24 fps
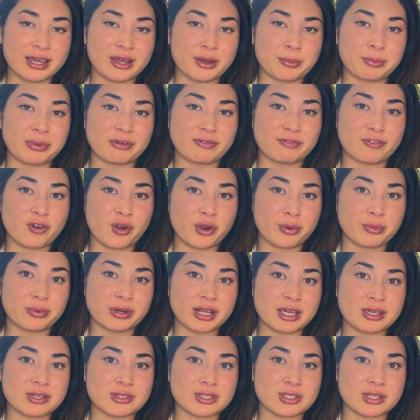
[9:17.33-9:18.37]
Before, when I
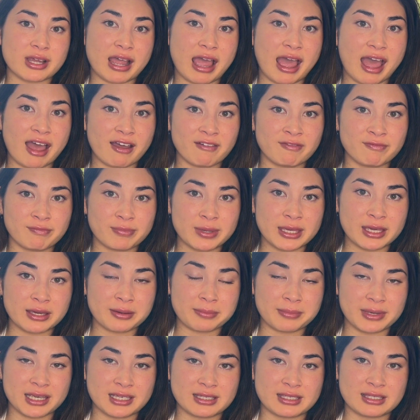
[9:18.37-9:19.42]
used to have
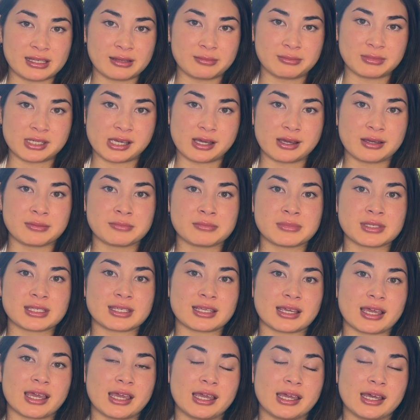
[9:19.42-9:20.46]
PMS symptoms
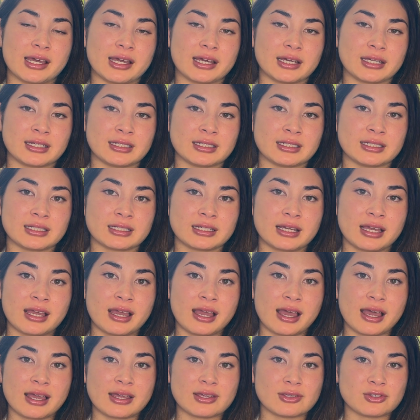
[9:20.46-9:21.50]
and
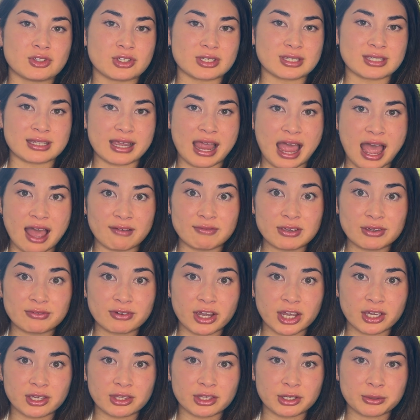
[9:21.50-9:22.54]
just have
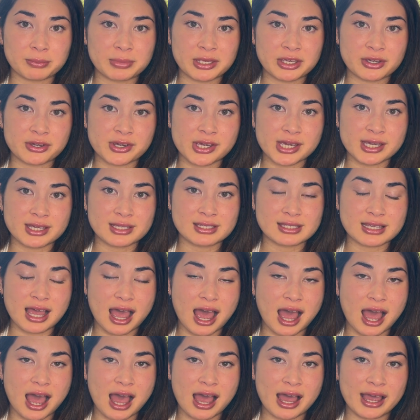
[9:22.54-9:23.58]
irregular periods,
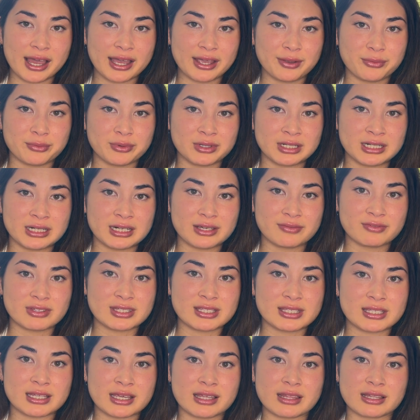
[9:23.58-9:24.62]
I wouldn't even
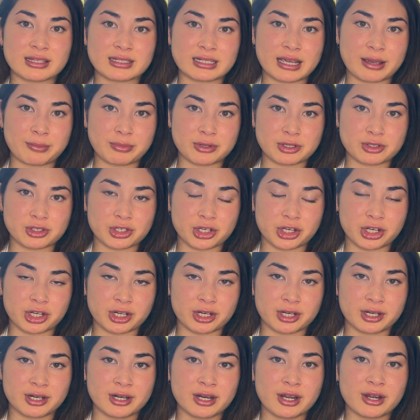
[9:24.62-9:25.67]
see the
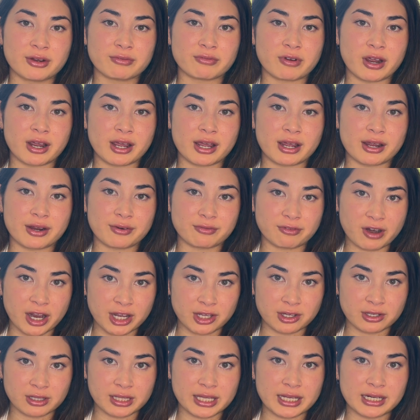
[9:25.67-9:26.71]
temperature
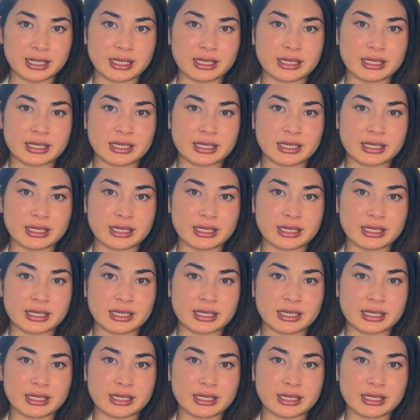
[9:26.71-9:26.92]
regulating